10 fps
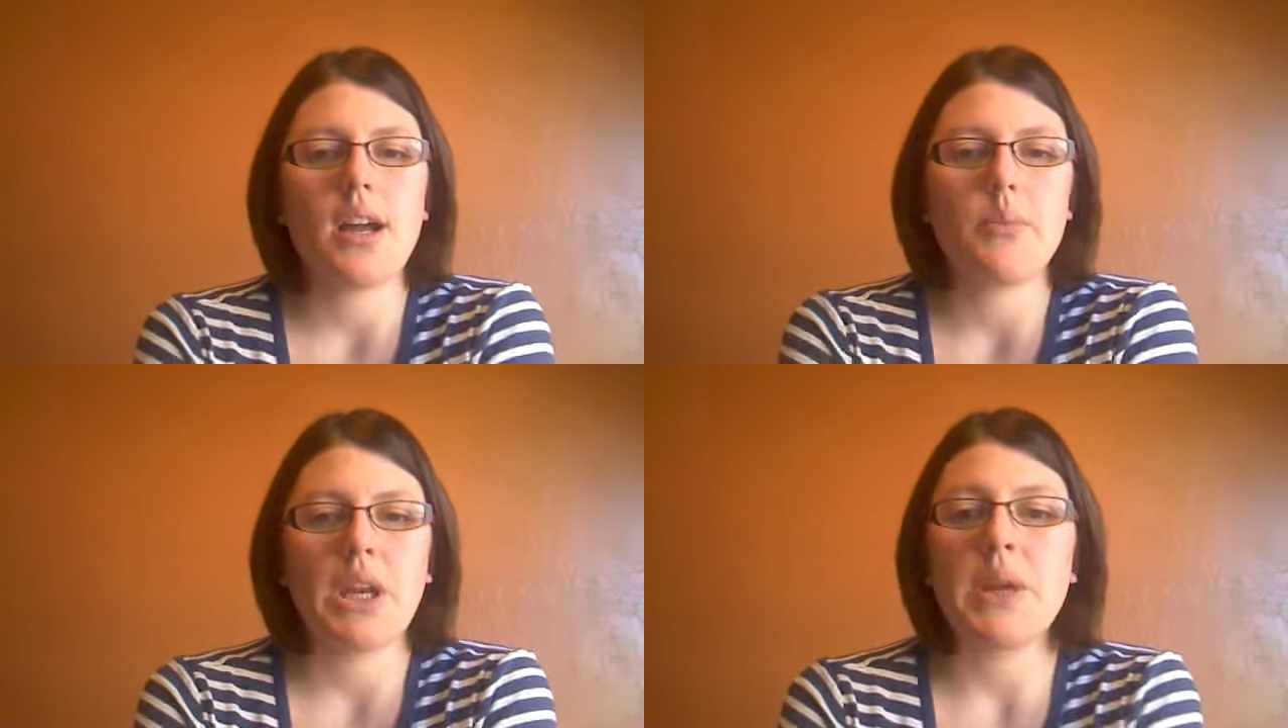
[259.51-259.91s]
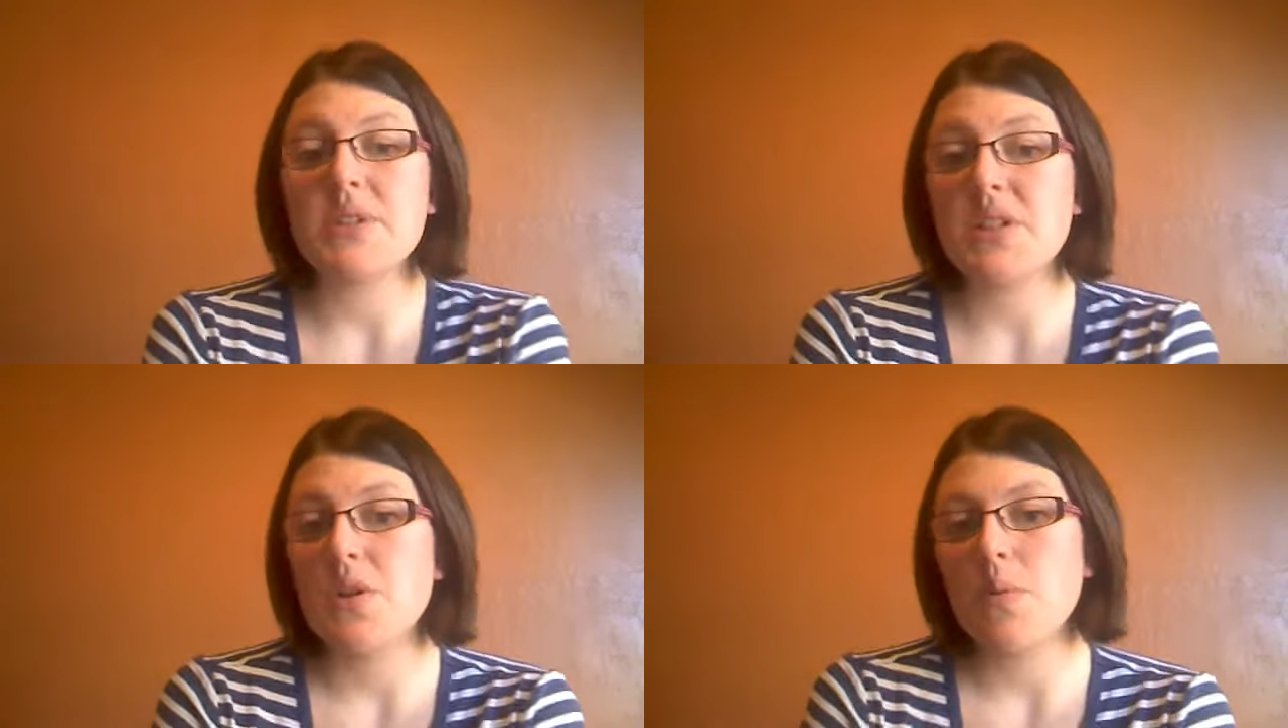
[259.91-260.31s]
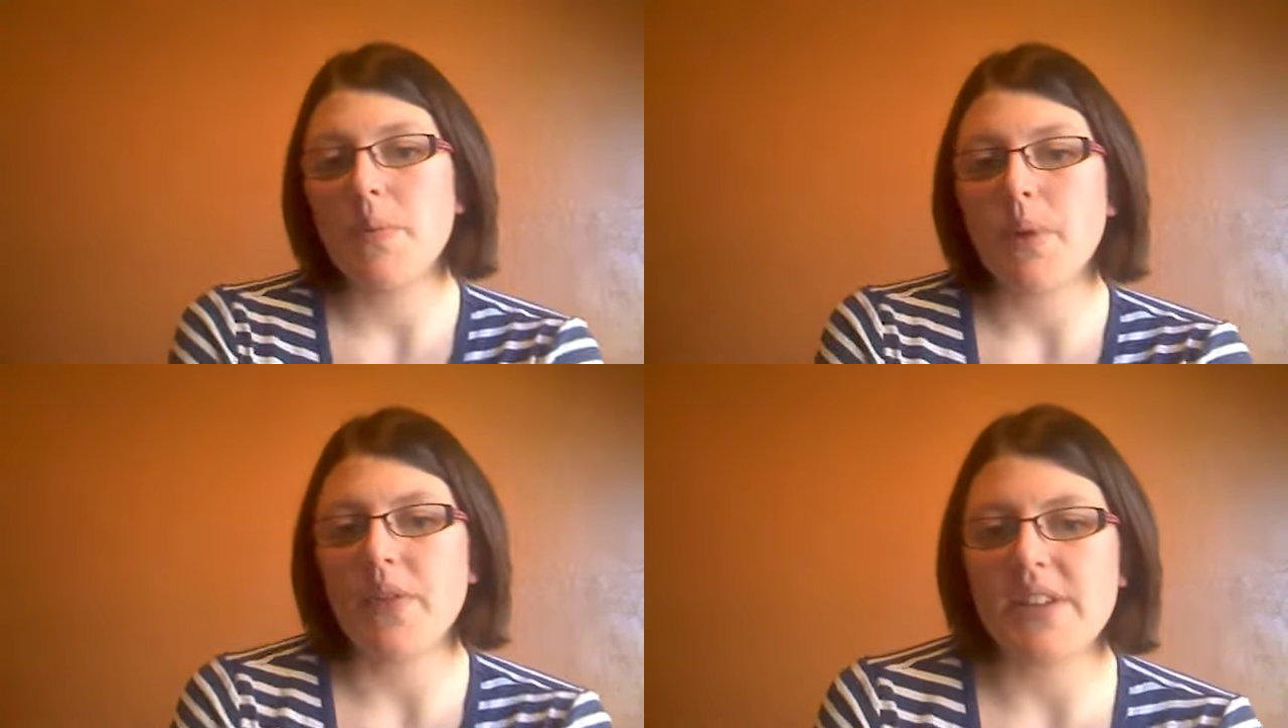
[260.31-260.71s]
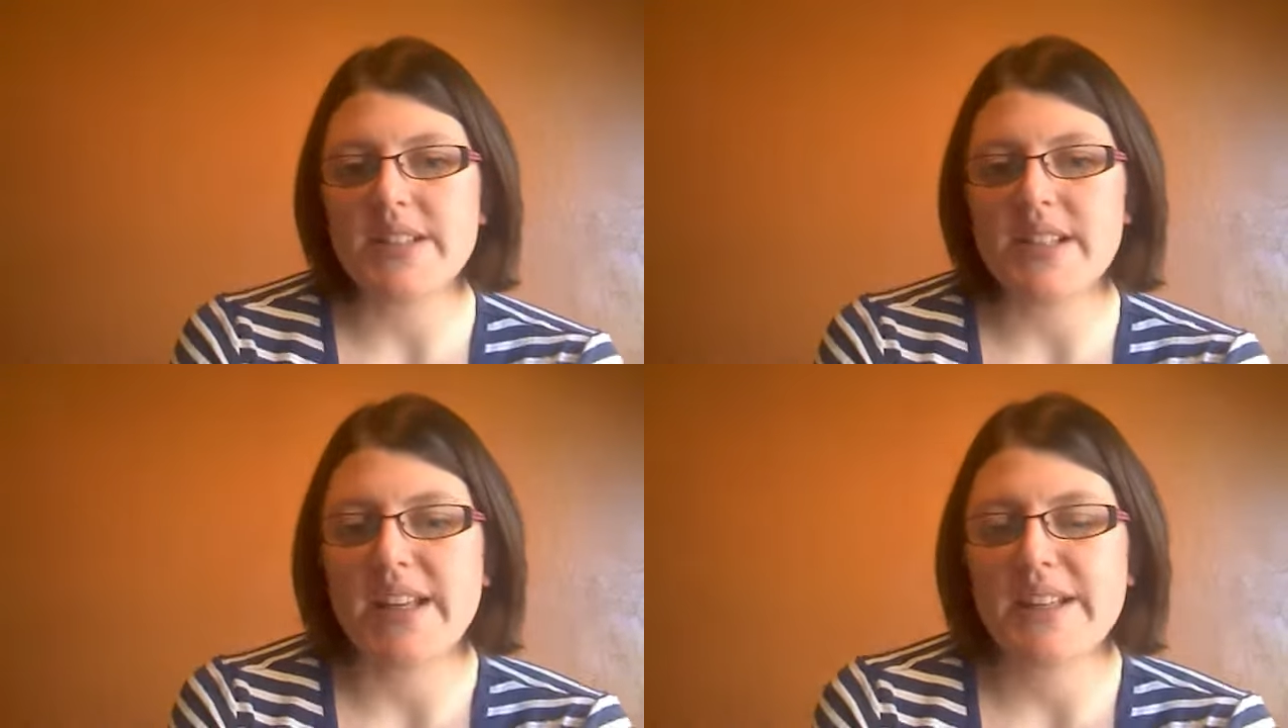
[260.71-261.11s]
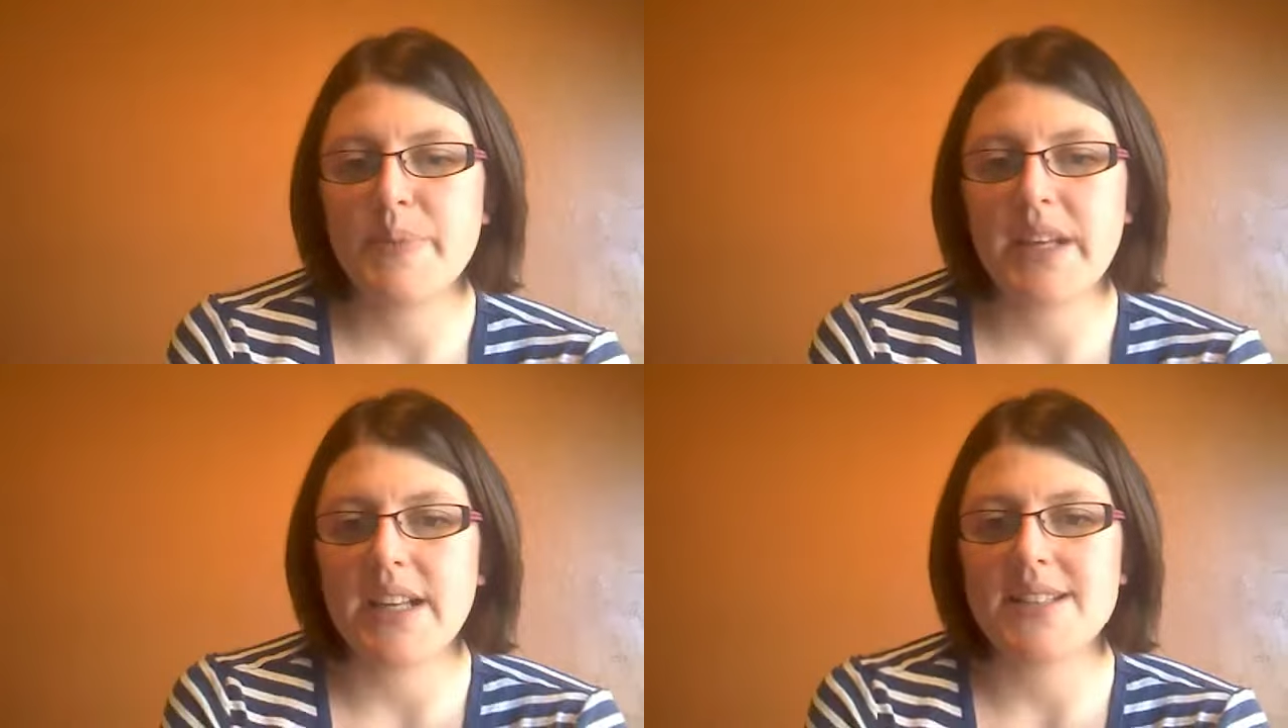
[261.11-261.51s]
When he was a newborn, perfect size
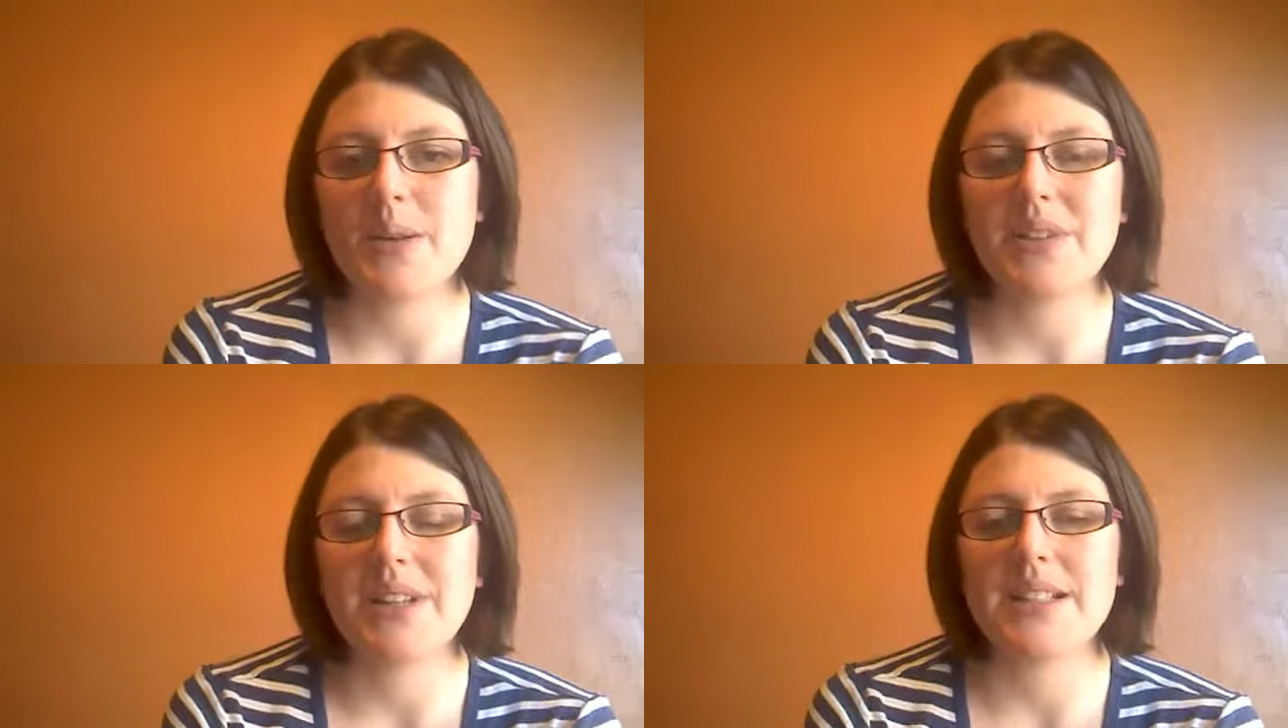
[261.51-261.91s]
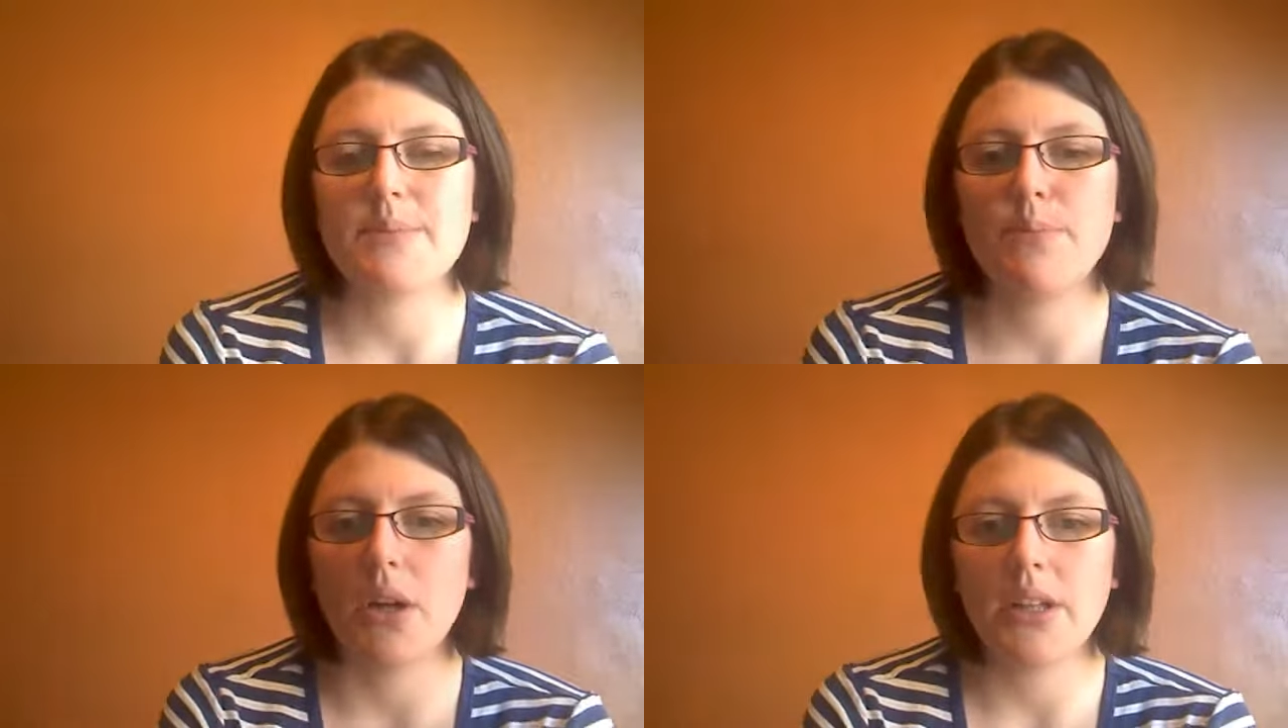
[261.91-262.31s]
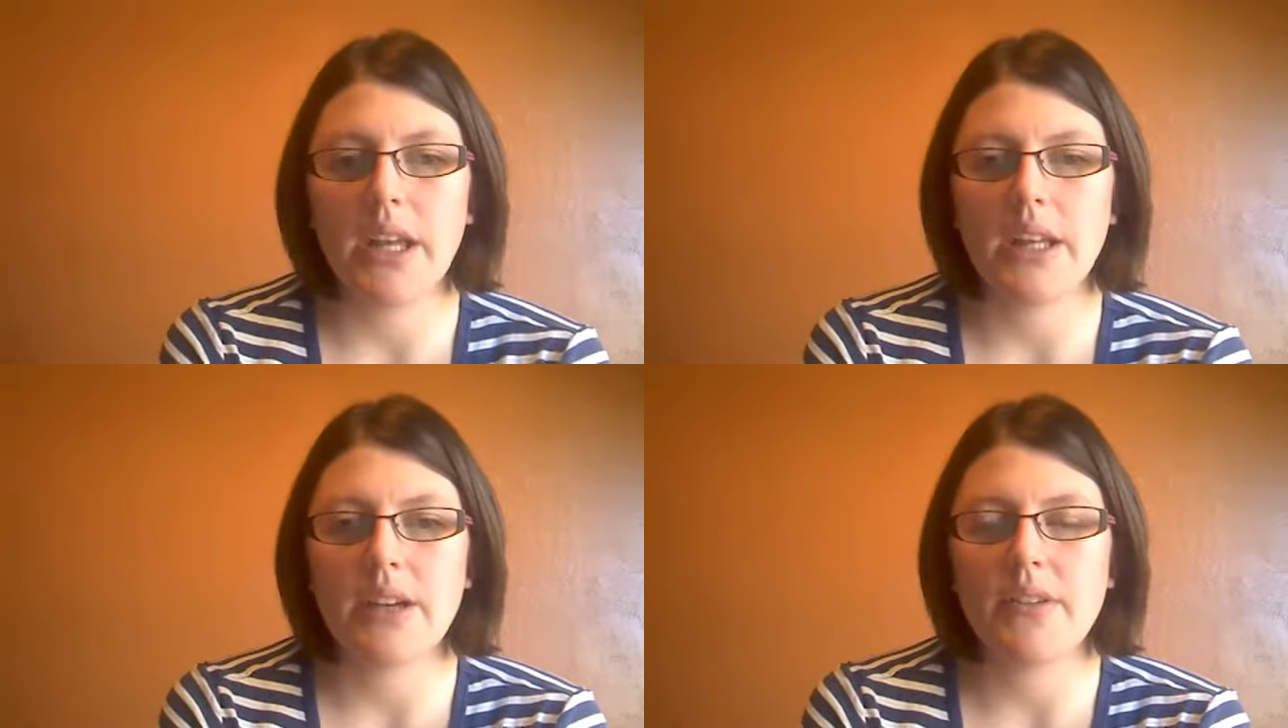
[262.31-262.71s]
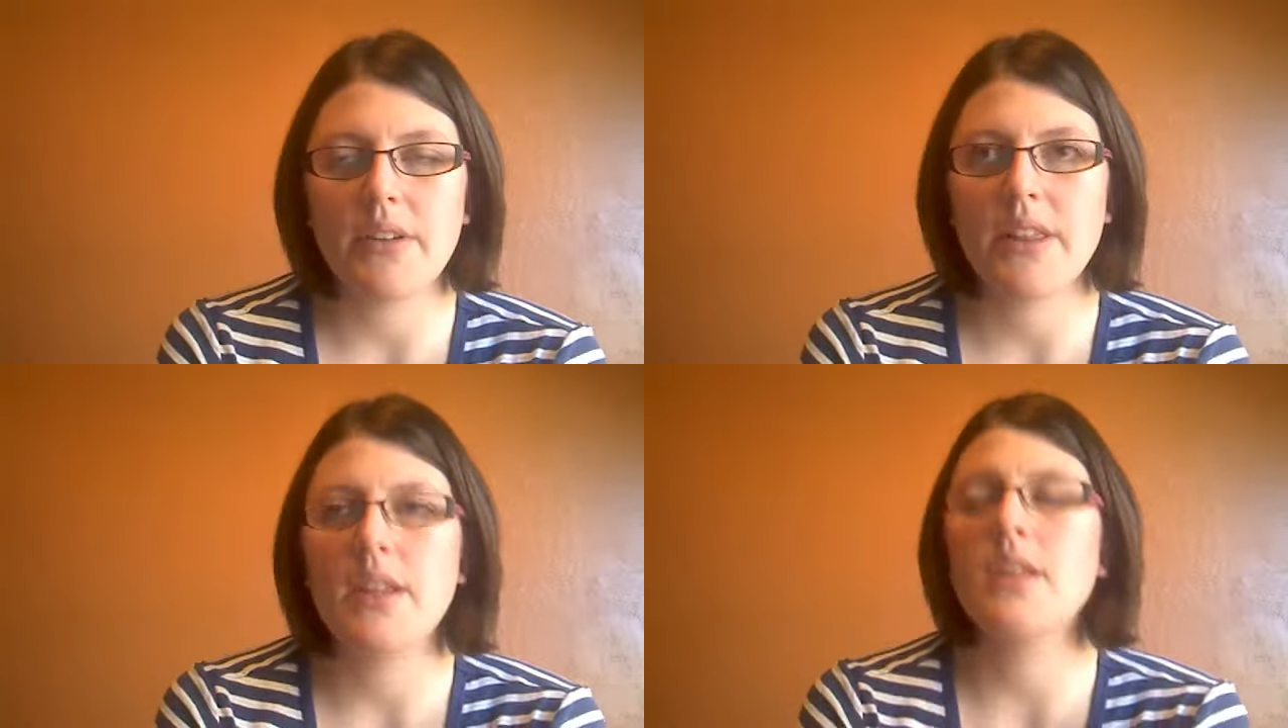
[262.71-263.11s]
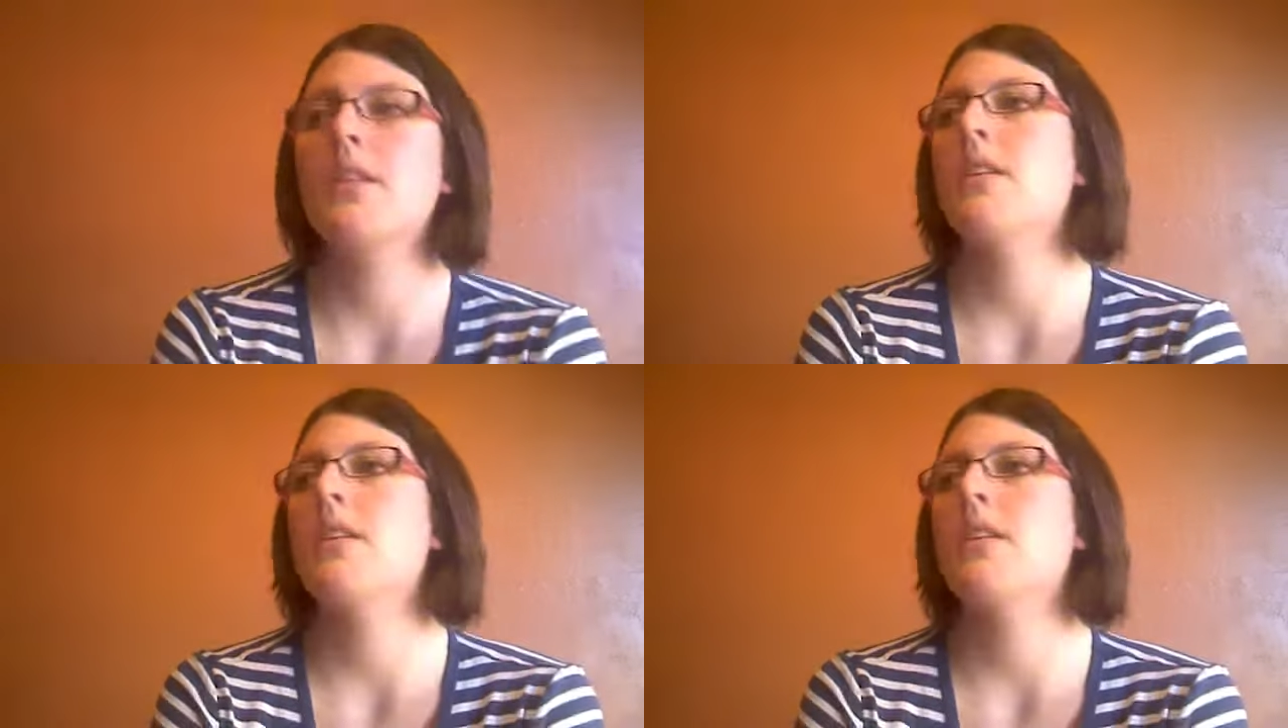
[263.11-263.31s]
because they were less bulky and everything.